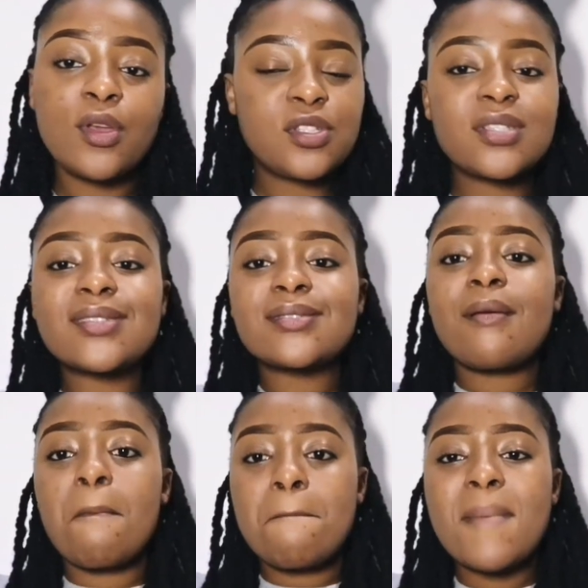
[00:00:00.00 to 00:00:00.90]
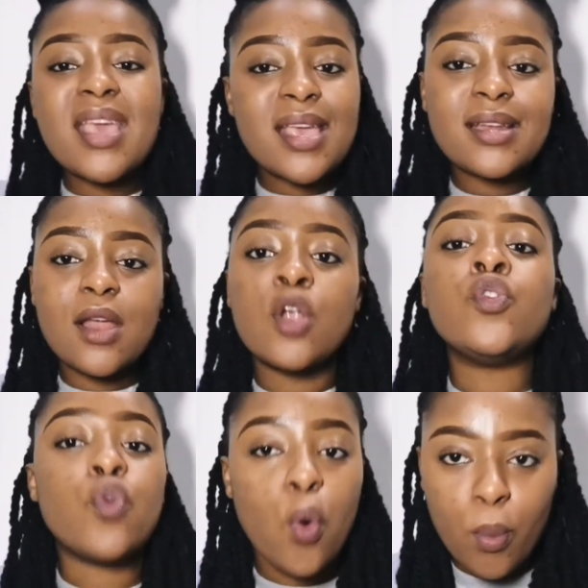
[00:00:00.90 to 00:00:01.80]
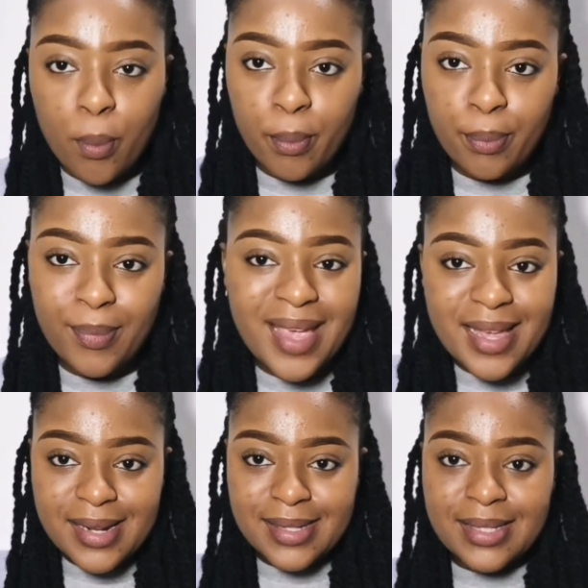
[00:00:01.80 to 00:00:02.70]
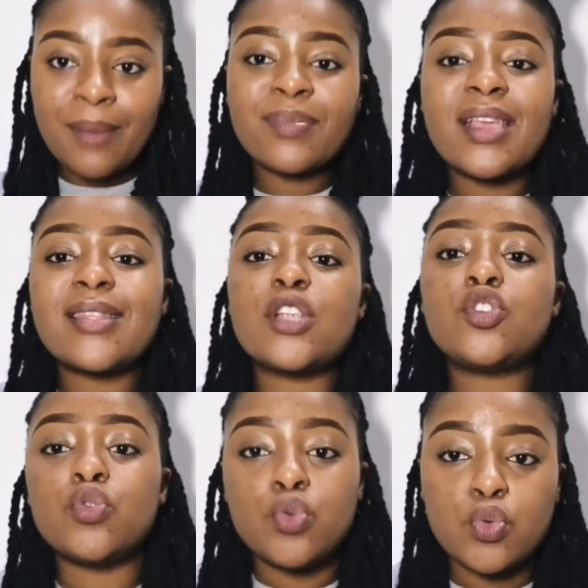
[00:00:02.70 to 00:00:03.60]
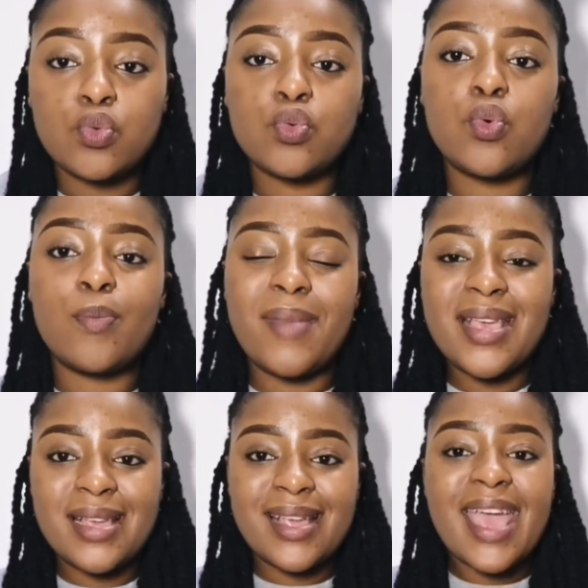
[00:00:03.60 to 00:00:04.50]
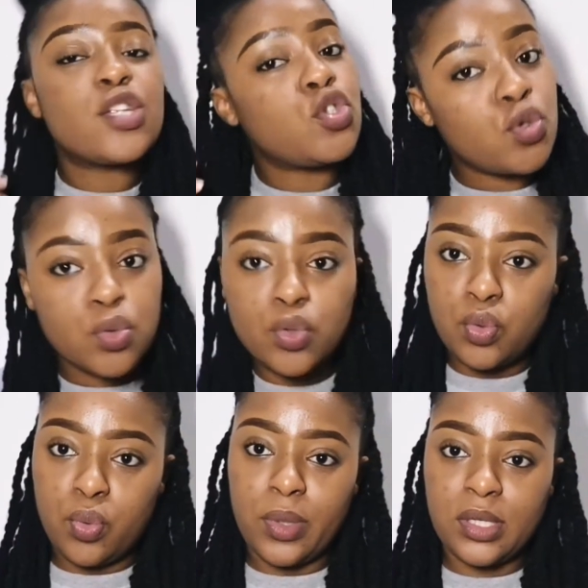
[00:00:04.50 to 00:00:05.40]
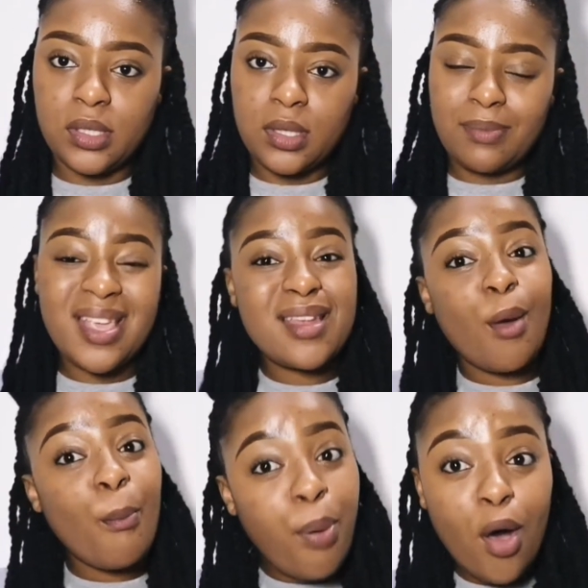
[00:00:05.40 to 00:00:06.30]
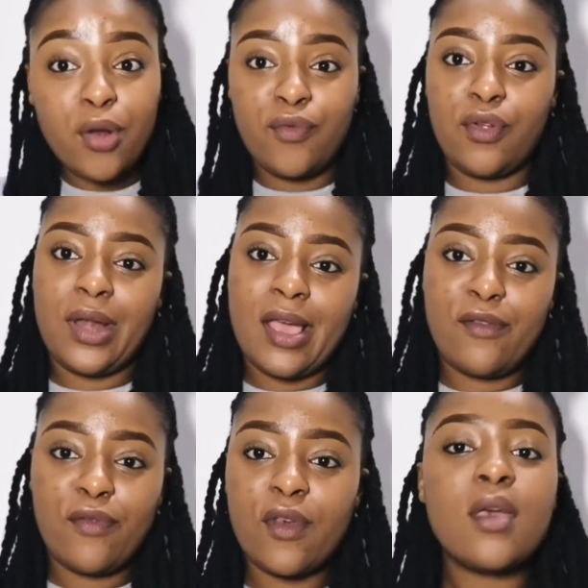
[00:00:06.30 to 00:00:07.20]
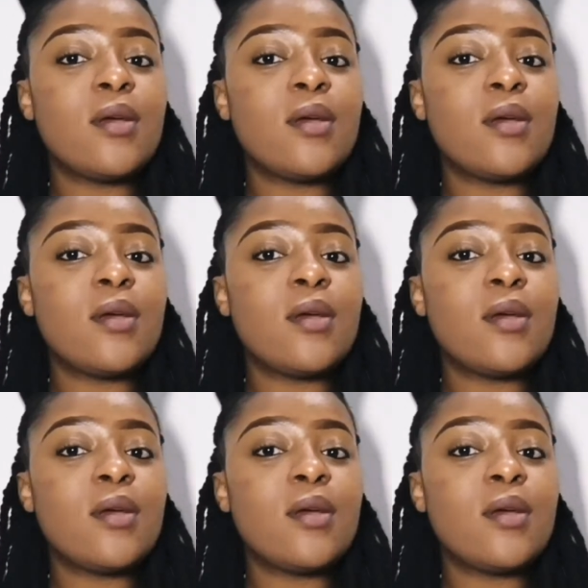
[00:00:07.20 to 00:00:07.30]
Just make it a norm. Make it something that you do. Get used to it. Make it a part of your life.